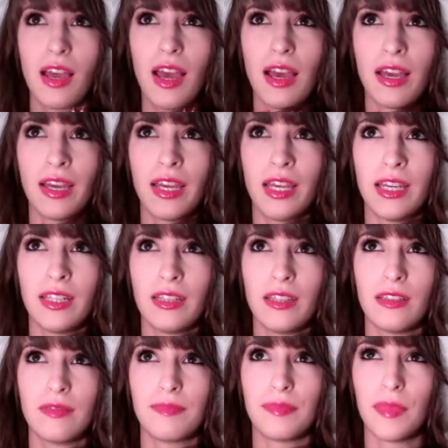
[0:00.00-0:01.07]
I
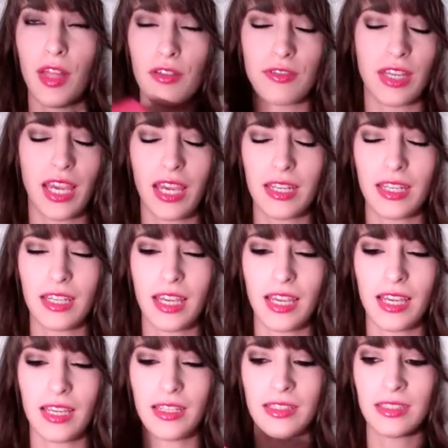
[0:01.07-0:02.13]
love candy
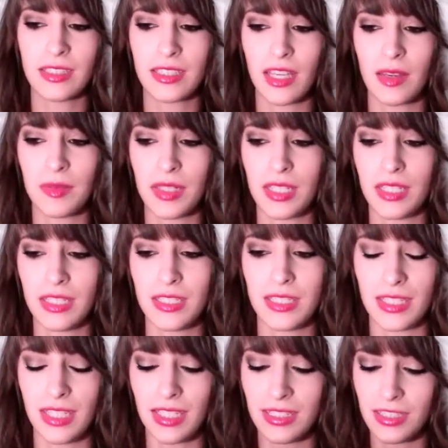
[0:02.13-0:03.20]
canes.
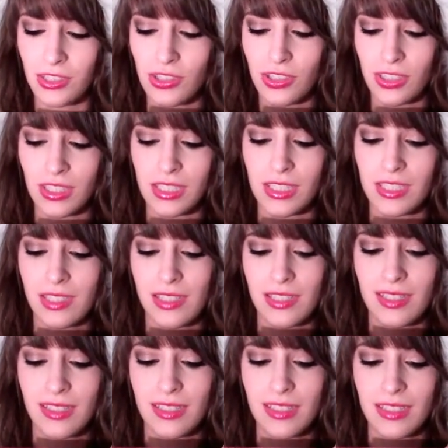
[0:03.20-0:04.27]
It's just,
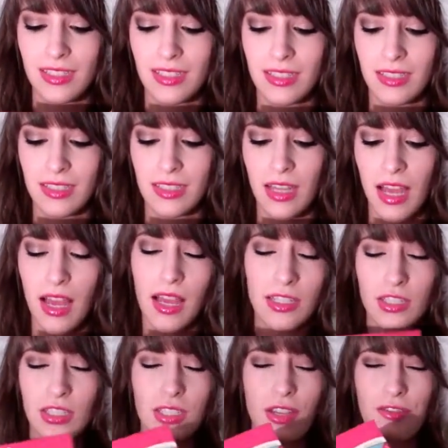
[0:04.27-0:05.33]
I
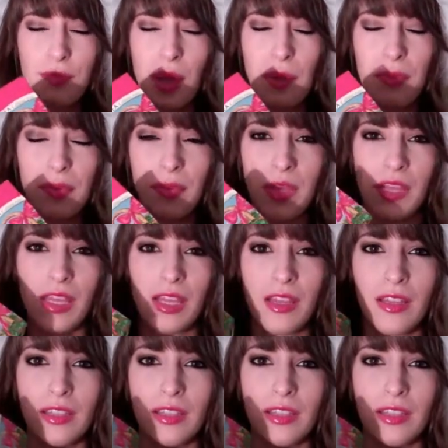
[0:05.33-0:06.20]
just love peppermint.